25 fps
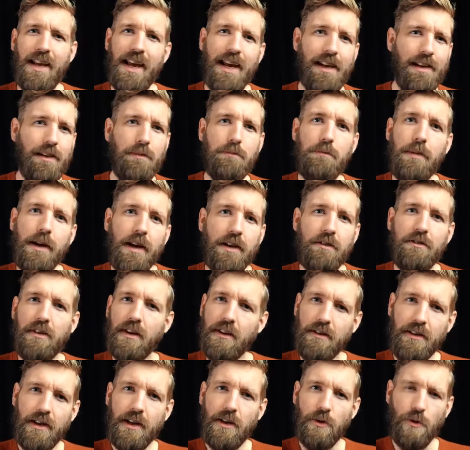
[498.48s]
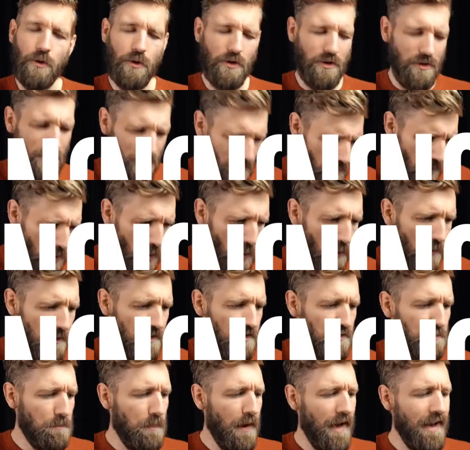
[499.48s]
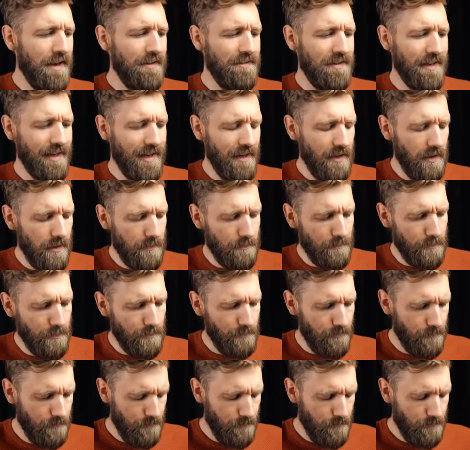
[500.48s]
any basic D chord. No, we're spicing it up.